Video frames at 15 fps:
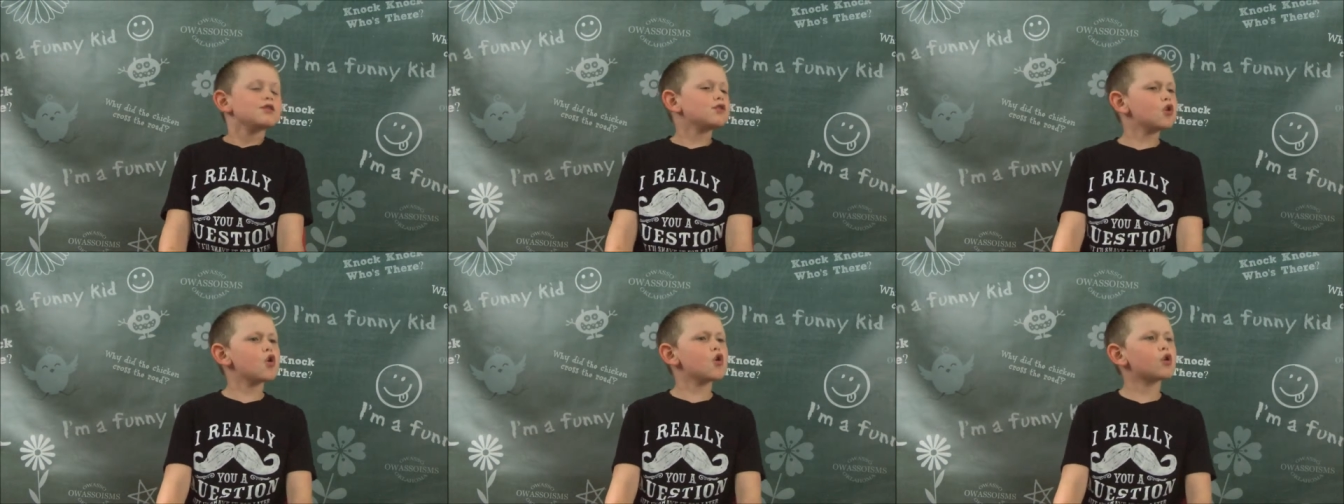
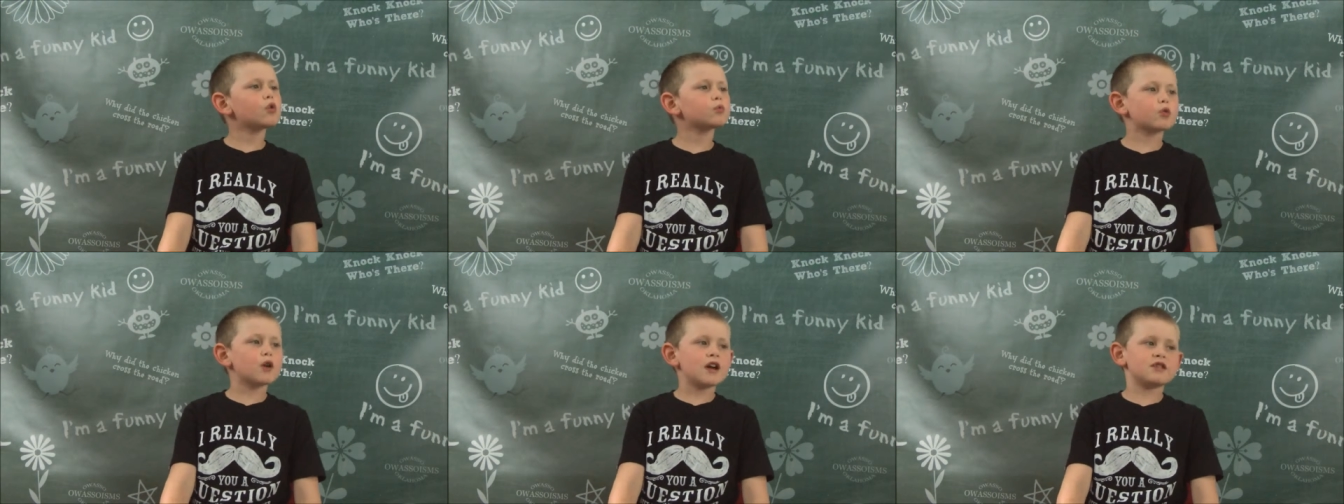No,
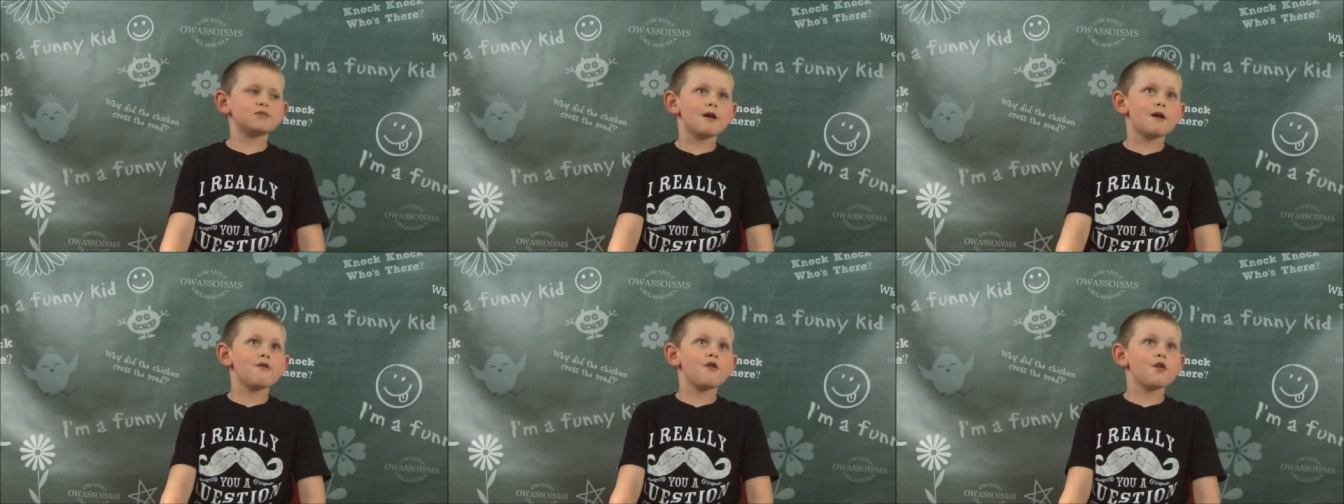red's
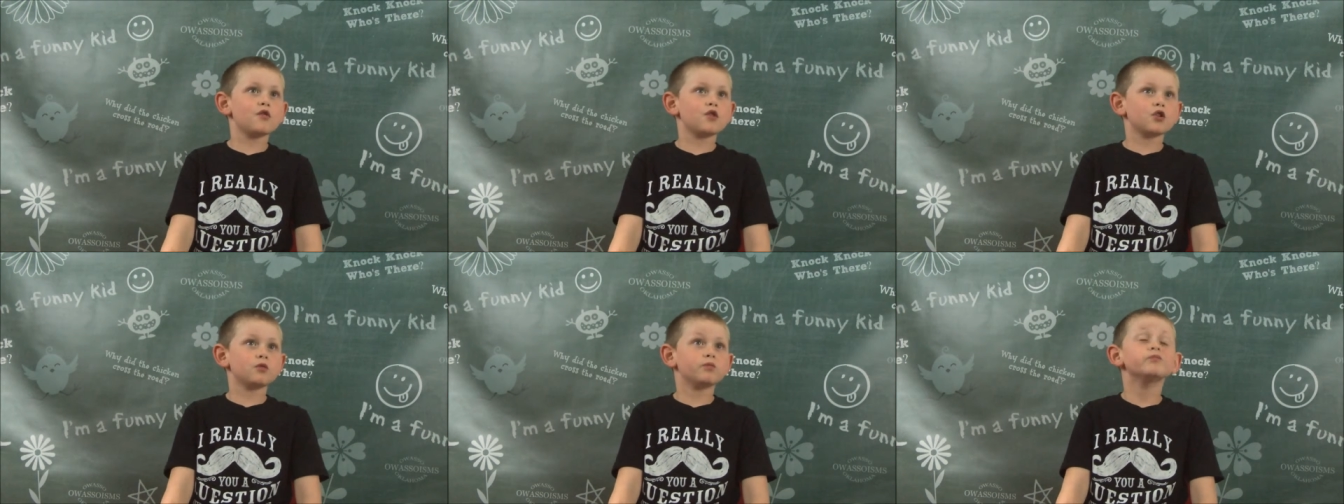my
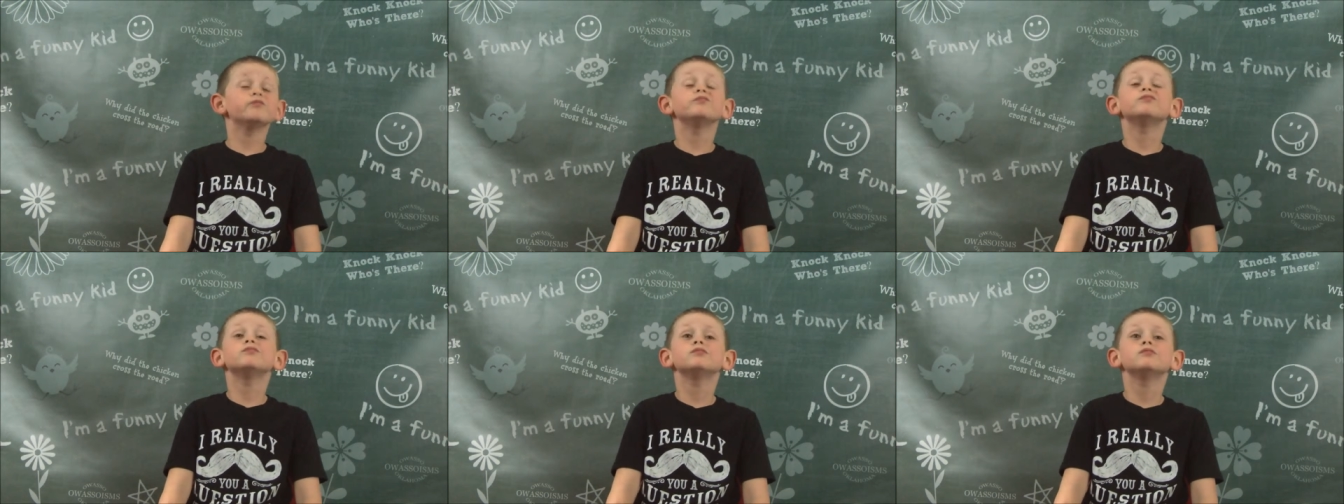favorite.
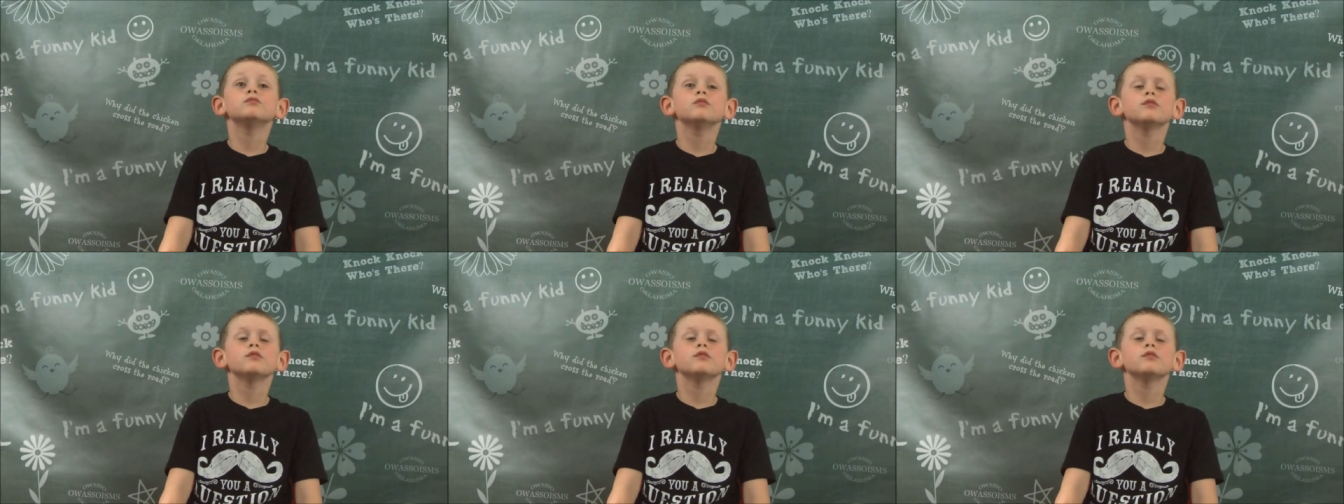Why?